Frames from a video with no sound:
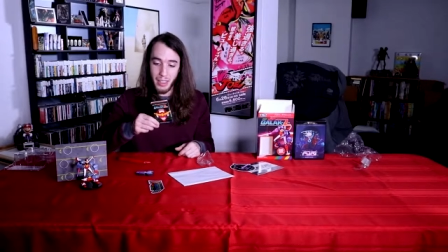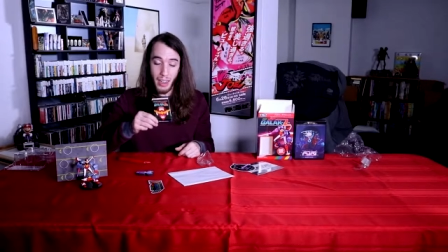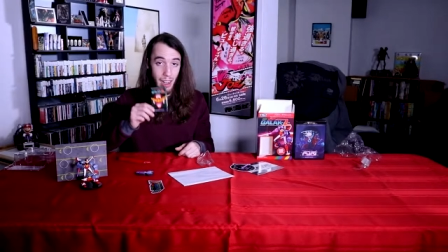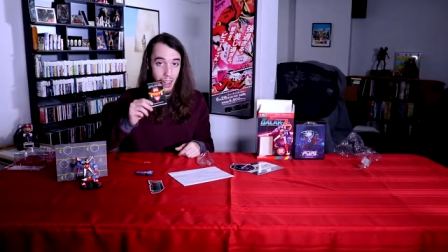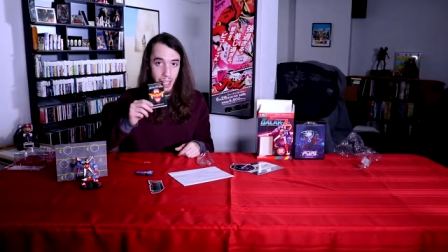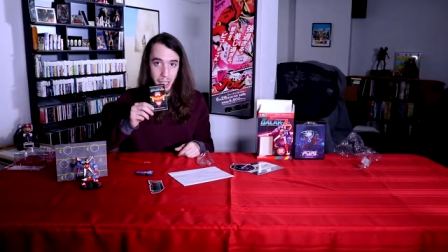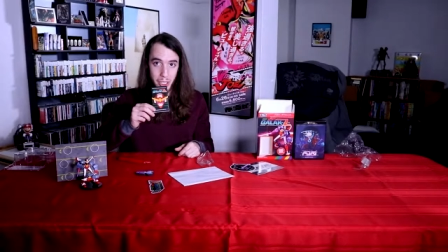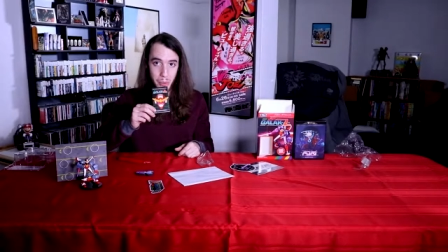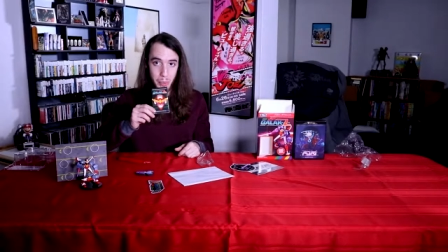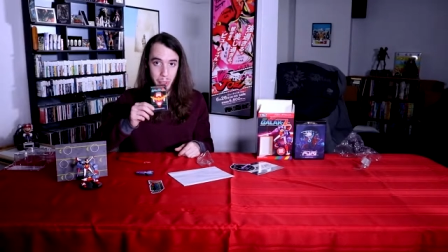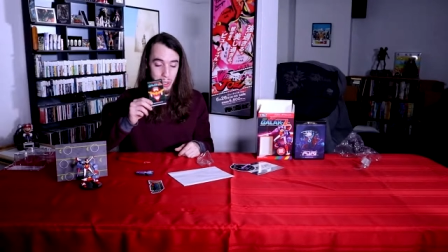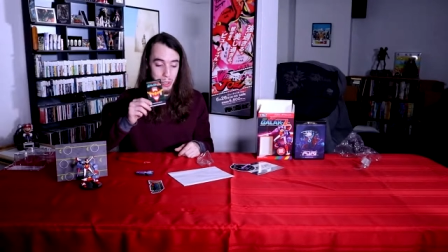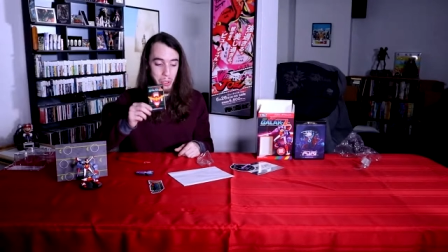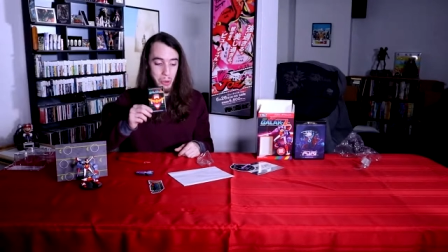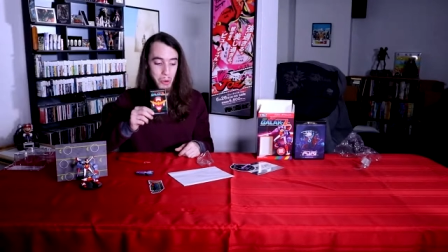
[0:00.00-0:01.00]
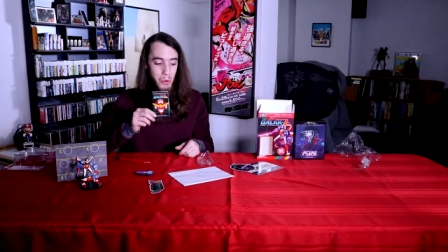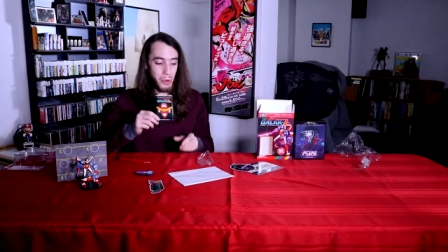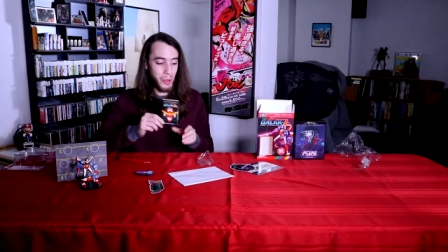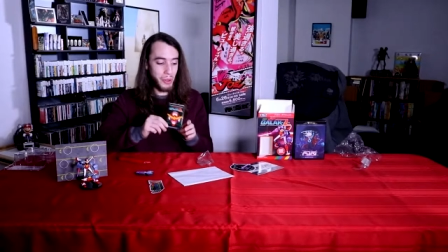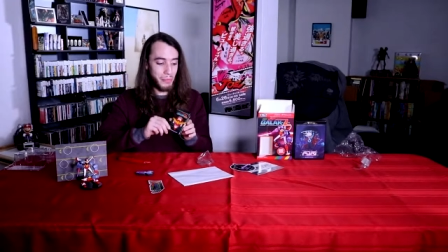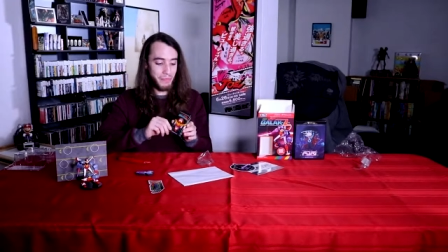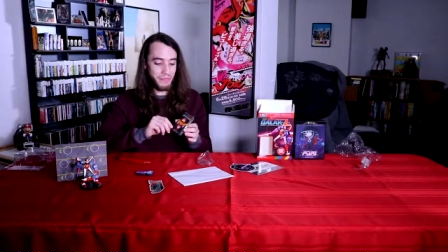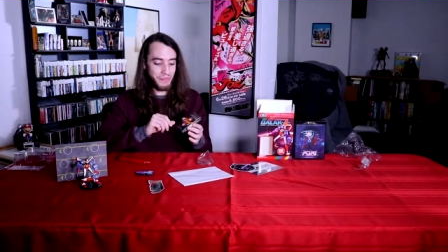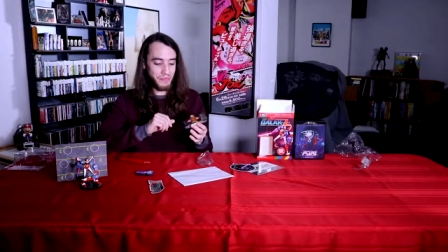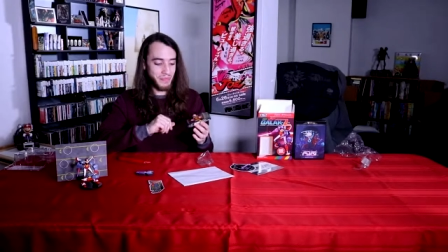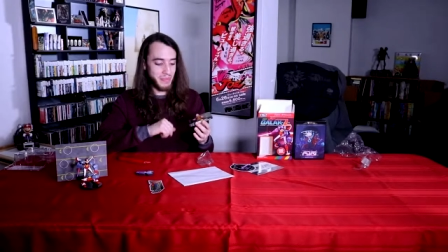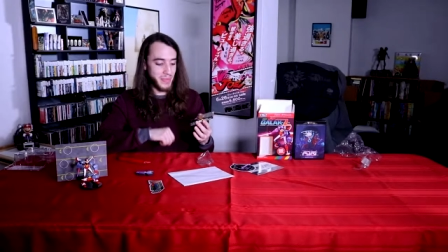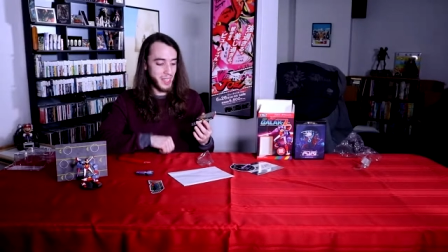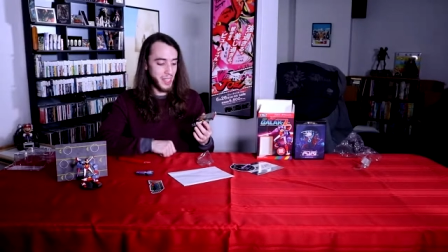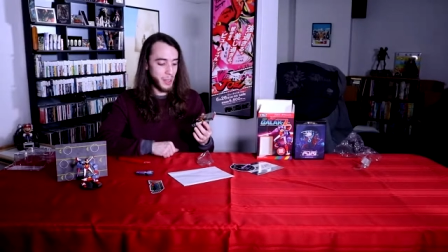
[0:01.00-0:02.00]
odd but cool.
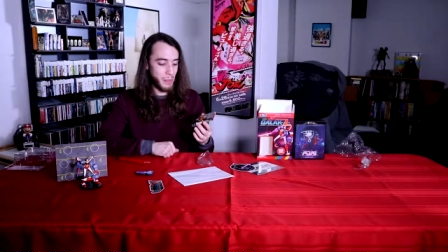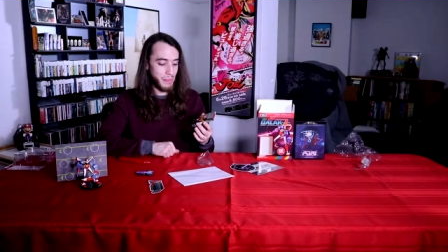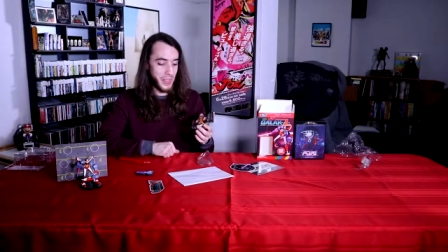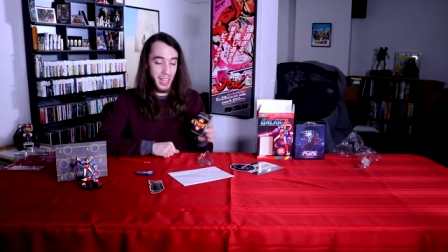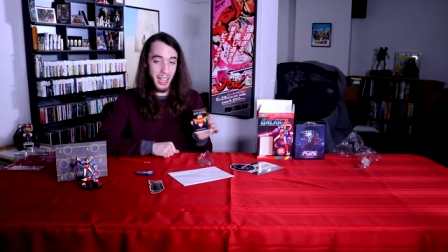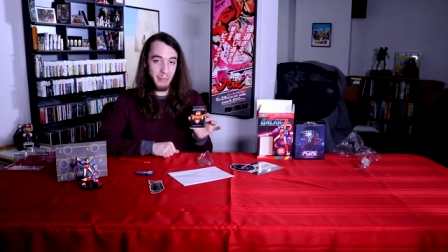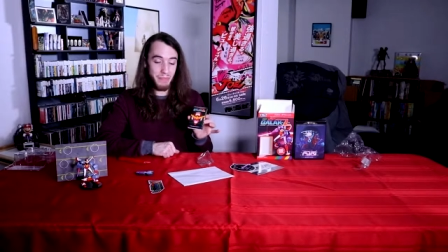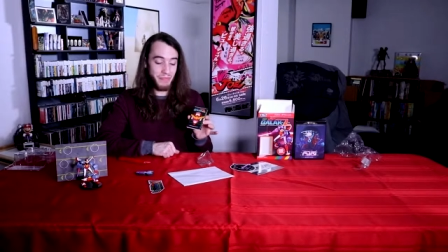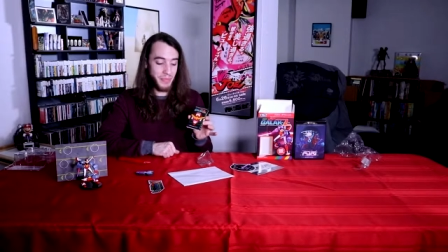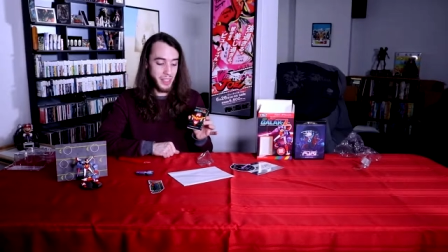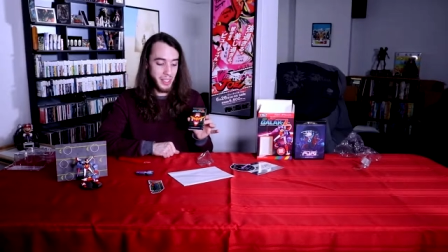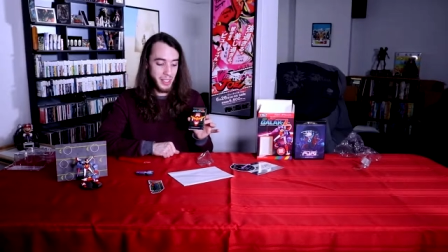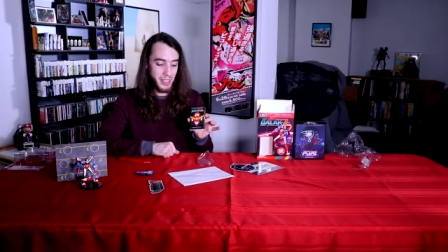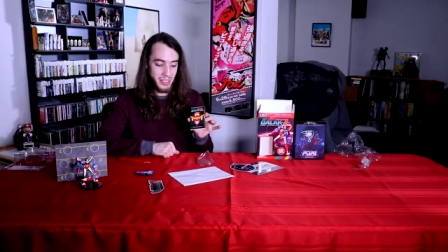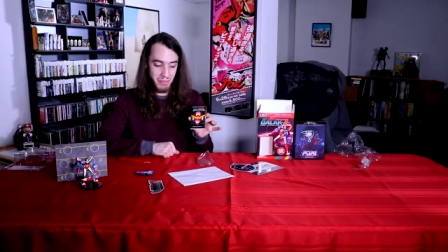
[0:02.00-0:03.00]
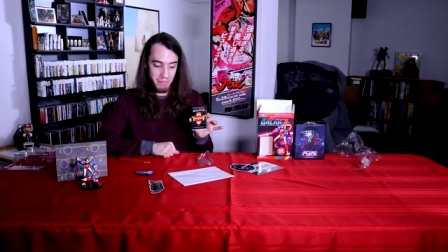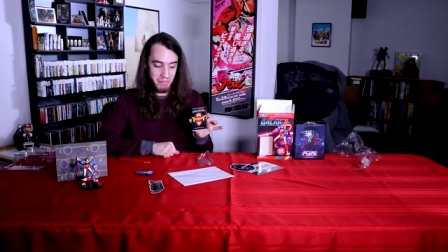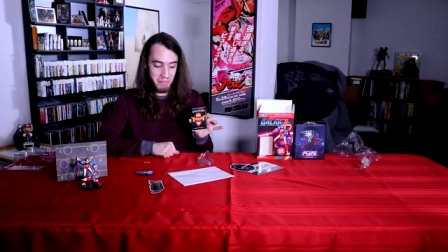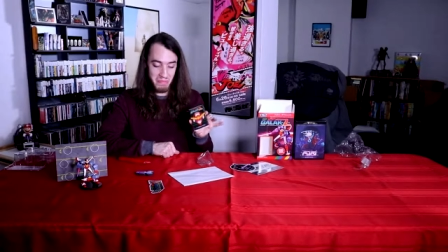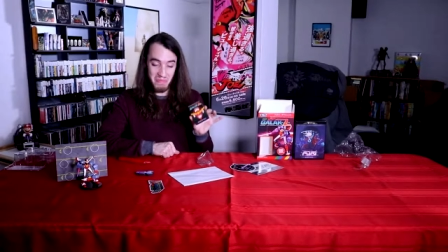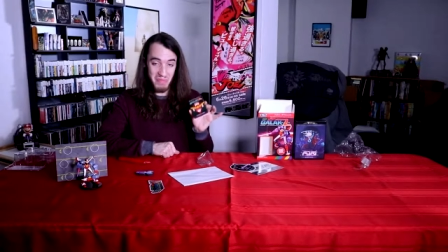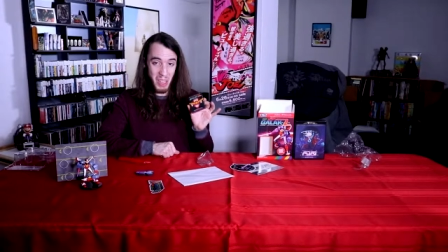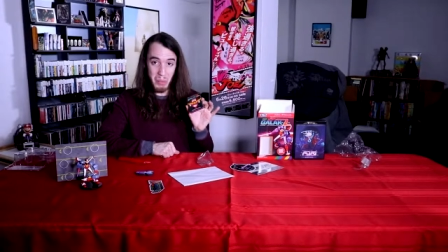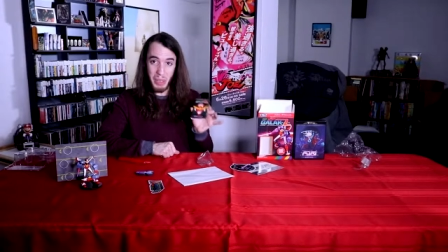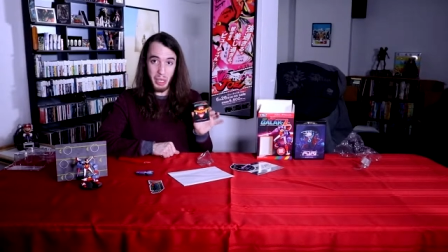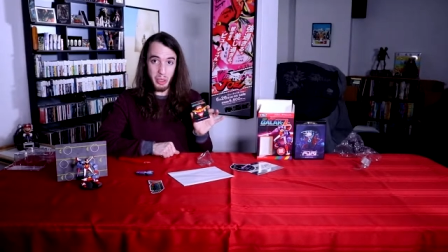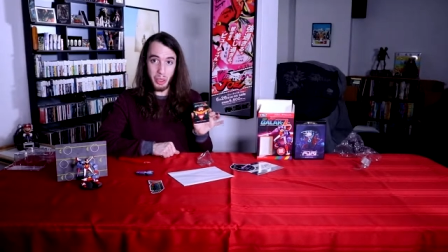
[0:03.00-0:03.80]
I'm not